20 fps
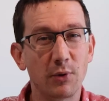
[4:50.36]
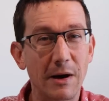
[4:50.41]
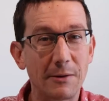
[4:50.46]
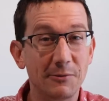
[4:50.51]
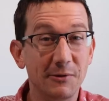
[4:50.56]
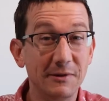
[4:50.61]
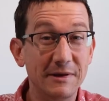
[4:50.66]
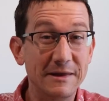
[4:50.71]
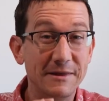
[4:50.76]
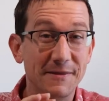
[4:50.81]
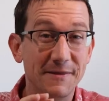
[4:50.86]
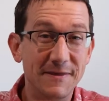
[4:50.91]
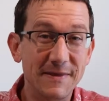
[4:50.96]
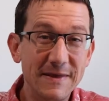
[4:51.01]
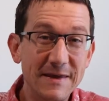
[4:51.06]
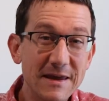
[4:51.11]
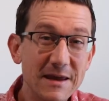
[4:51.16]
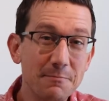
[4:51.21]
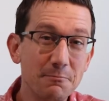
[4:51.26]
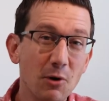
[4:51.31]
Probably
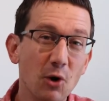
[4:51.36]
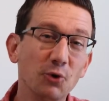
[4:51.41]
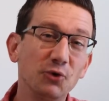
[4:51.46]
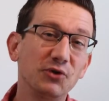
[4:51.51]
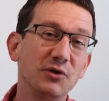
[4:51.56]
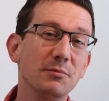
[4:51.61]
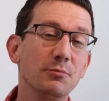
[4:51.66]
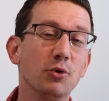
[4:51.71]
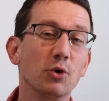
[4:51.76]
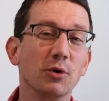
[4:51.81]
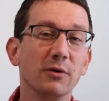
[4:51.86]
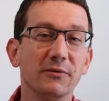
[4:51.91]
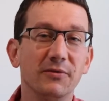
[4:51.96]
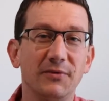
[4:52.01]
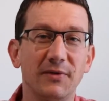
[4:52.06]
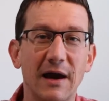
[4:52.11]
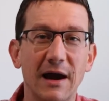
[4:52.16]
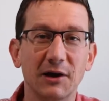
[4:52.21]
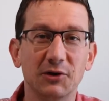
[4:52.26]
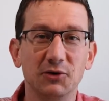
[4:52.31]
the most important
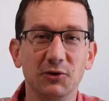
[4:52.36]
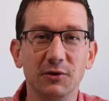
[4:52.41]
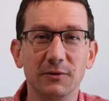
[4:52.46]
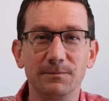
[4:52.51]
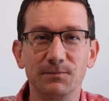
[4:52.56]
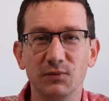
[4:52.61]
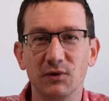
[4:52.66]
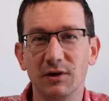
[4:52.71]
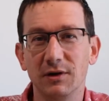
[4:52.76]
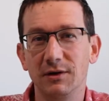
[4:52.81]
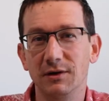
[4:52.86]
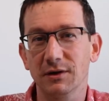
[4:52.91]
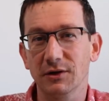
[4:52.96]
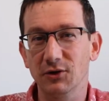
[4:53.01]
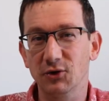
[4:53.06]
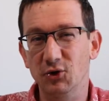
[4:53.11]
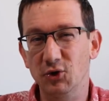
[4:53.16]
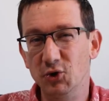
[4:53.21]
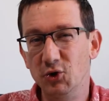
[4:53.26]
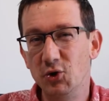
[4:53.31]
factor,
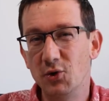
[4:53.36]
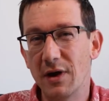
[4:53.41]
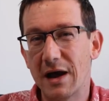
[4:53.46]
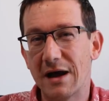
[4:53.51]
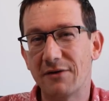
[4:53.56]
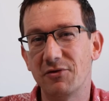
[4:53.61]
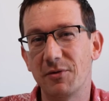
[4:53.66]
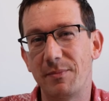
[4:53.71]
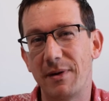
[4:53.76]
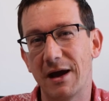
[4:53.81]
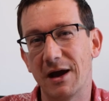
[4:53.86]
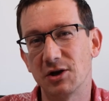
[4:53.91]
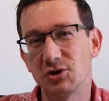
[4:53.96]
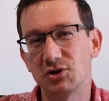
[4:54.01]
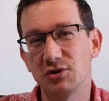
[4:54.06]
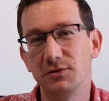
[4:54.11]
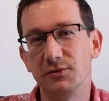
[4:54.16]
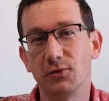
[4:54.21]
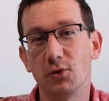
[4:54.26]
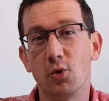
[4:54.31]
do you have a
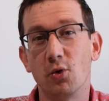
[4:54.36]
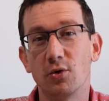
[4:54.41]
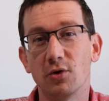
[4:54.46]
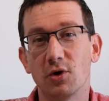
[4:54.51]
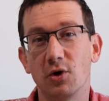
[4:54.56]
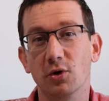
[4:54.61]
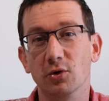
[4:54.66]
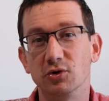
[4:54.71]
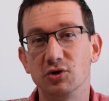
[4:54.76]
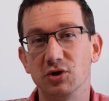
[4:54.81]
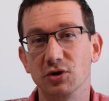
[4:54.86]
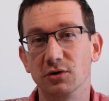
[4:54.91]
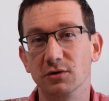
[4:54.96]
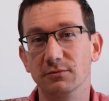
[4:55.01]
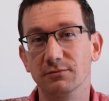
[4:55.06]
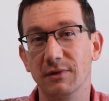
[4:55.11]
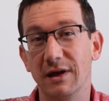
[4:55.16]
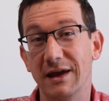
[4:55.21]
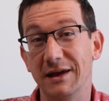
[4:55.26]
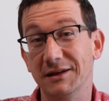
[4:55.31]
passion for horticulture
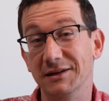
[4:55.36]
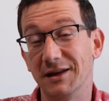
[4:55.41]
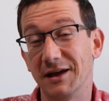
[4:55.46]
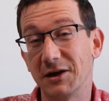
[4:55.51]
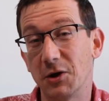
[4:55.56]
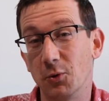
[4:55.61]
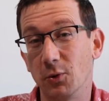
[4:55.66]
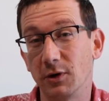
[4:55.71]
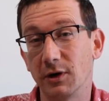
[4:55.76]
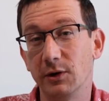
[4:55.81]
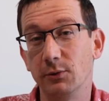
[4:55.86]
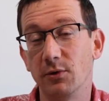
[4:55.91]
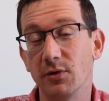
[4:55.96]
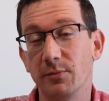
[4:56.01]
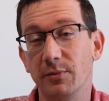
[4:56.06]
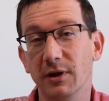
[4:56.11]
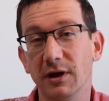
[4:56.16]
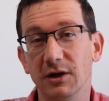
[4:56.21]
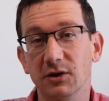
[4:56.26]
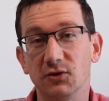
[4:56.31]
and like working with
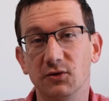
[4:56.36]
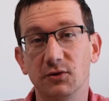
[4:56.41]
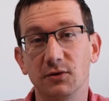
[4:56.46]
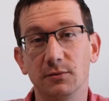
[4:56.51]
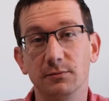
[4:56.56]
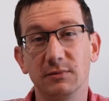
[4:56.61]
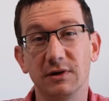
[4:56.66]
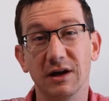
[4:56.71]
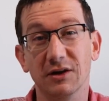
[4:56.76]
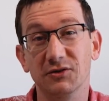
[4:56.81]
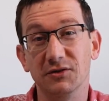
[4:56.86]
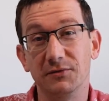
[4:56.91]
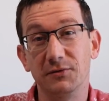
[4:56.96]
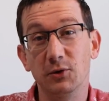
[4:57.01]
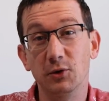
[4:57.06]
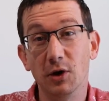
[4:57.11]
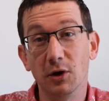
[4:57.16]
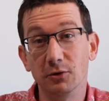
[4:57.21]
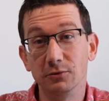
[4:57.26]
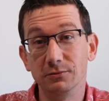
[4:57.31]
plants? Because if
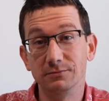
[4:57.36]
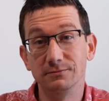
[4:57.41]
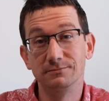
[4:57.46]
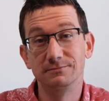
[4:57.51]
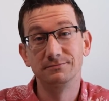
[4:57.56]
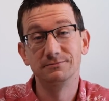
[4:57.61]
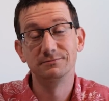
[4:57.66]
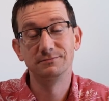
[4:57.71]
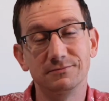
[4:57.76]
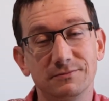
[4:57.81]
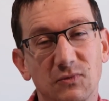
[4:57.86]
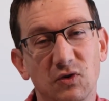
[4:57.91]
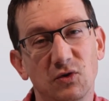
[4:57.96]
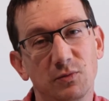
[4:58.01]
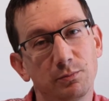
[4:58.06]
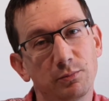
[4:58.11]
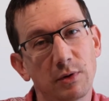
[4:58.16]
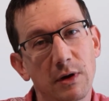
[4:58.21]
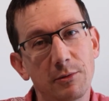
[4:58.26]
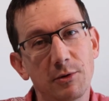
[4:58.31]
you don't, it's
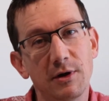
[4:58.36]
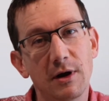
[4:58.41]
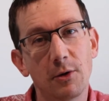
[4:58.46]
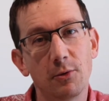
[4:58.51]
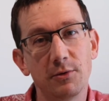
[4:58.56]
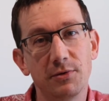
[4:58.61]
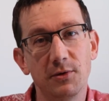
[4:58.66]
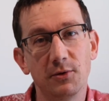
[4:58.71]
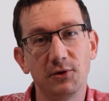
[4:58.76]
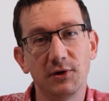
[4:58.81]
probably not worth your